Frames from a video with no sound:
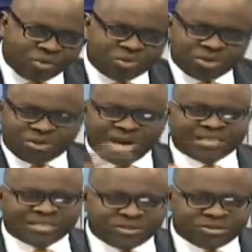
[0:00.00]
with other
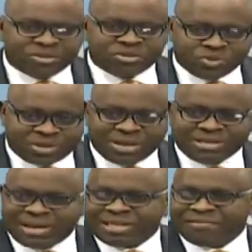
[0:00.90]
institutions to create
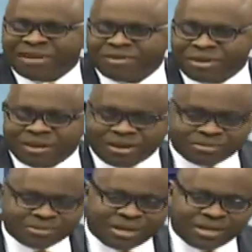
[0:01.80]
the
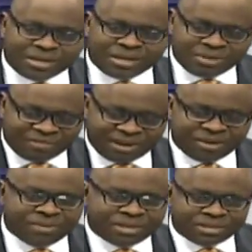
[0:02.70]
right enabling
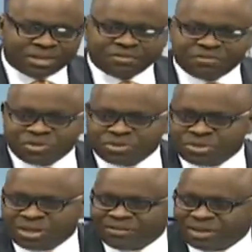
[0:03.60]
environment for us to
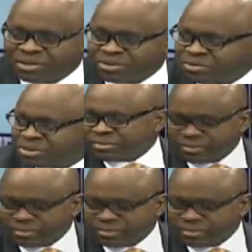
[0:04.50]
deliver the homes.